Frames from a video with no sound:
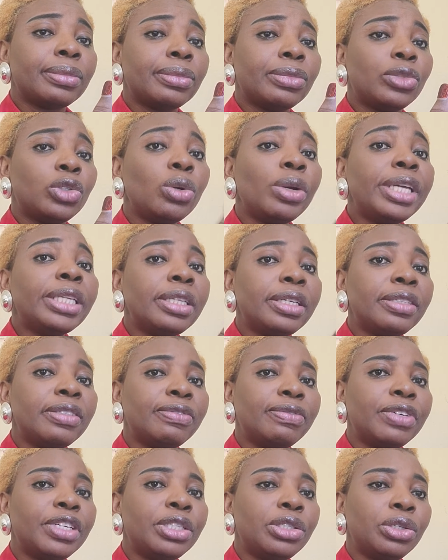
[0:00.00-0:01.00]
doing
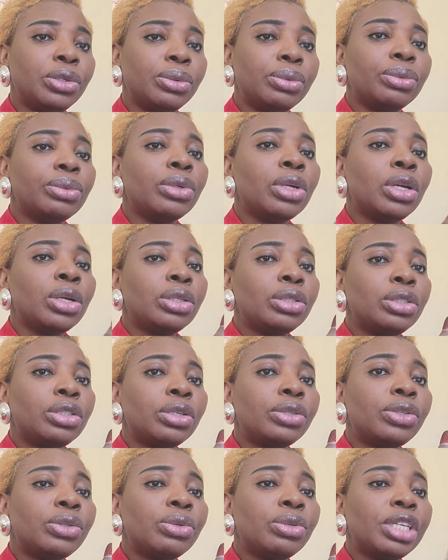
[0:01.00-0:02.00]
this video
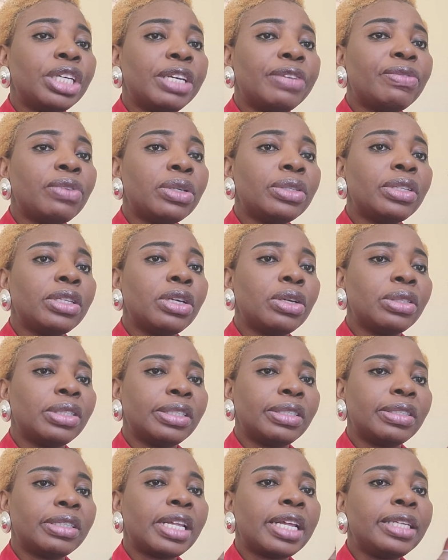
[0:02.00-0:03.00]
just to give us the
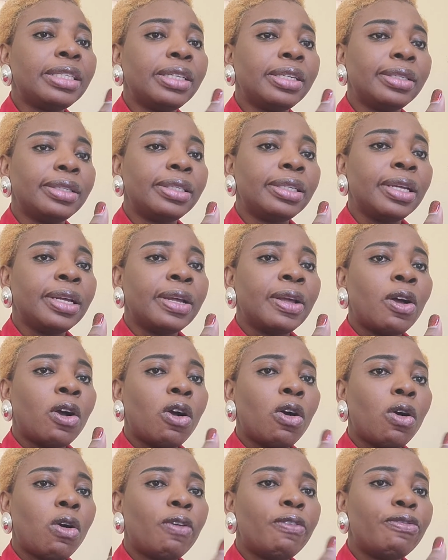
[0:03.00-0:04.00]
understanding
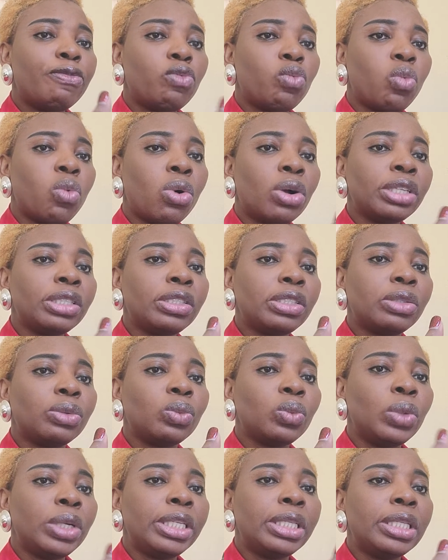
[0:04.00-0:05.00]
of what
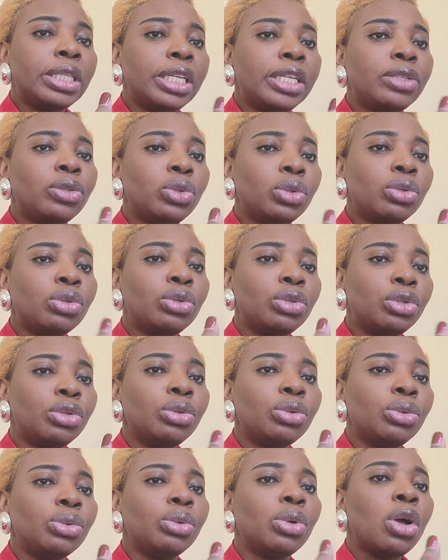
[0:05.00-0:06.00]
we need to
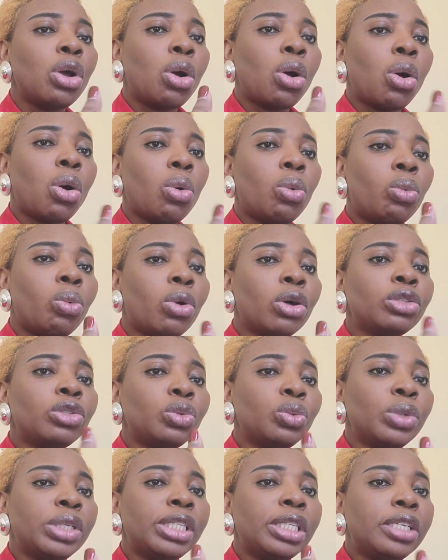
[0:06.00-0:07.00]
do or
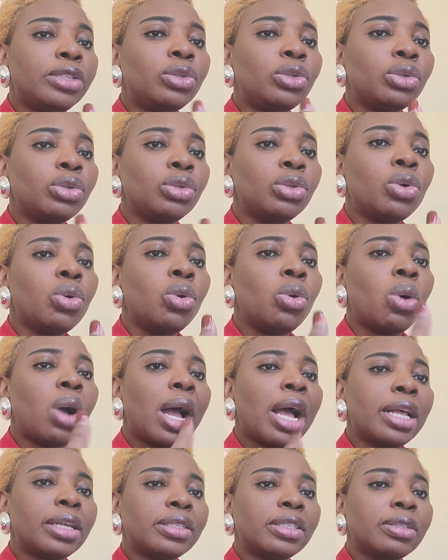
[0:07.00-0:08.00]
what we need to know
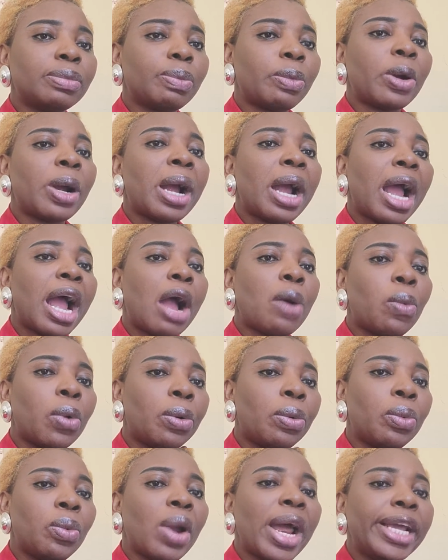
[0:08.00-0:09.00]
as per
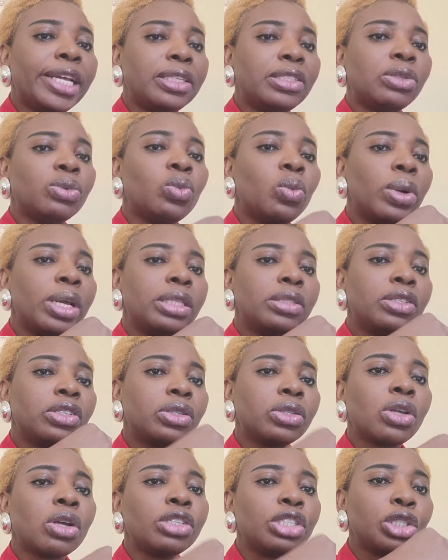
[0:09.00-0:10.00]
our rights when
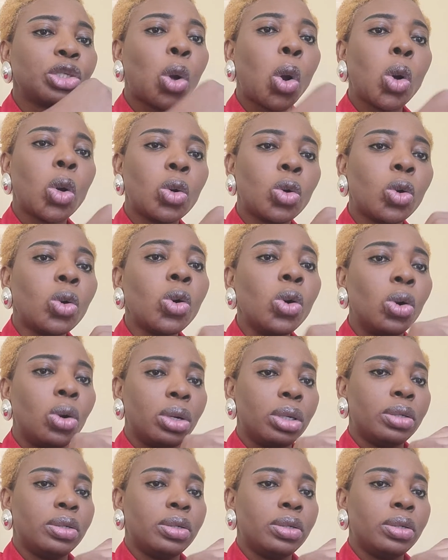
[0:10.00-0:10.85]
such occur.